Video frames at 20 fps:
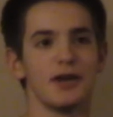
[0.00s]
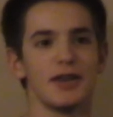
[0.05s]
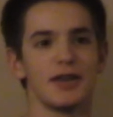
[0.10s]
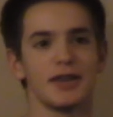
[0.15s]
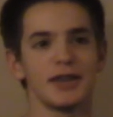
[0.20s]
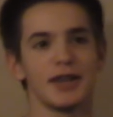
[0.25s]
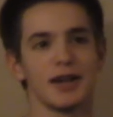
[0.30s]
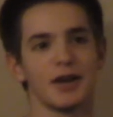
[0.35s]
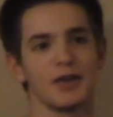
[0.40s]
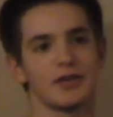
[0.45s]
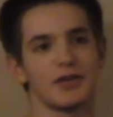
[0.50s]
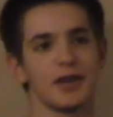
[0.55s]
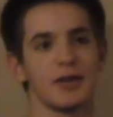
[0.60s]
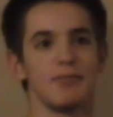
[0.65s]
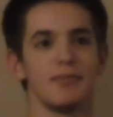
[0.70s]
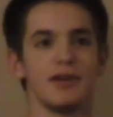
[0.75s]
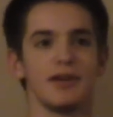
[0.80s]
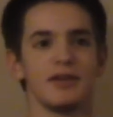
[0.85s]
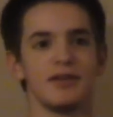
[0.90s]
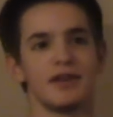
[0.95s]
anything
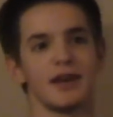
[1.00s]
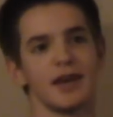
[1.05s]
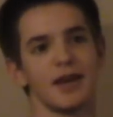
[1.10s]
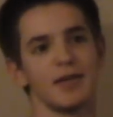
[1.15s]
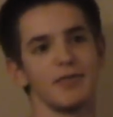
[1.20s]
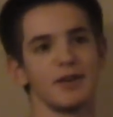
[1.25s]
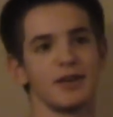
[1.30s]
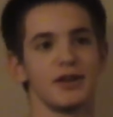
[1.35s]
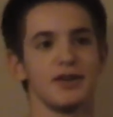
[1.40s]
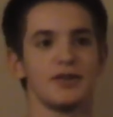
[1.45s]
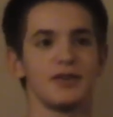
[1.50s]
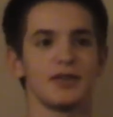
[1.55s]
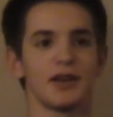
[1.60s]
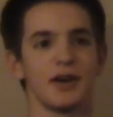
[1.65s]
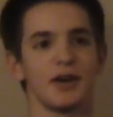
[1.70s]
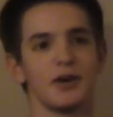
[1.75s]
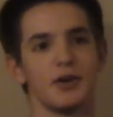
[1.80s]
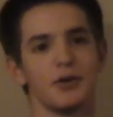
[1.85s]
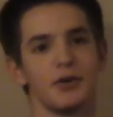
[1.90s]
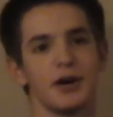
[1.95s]
outside Big Ten because I
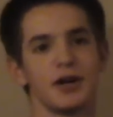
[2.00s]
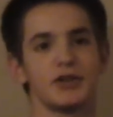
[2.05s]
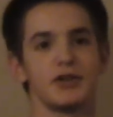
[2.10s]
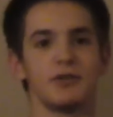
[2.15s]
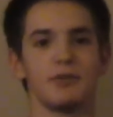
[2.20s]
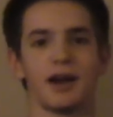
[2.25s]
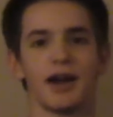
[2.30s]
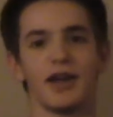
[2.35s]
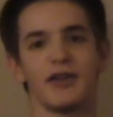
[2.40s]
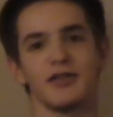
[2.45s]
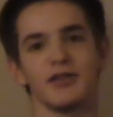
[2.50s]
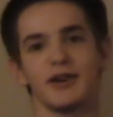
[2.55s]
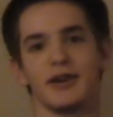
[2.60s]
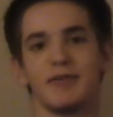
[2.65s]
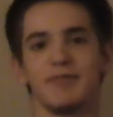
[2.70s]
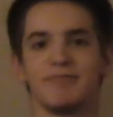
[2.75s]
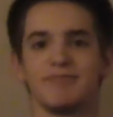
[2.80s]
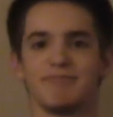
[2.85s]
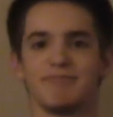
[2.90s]
only watch Nebraska.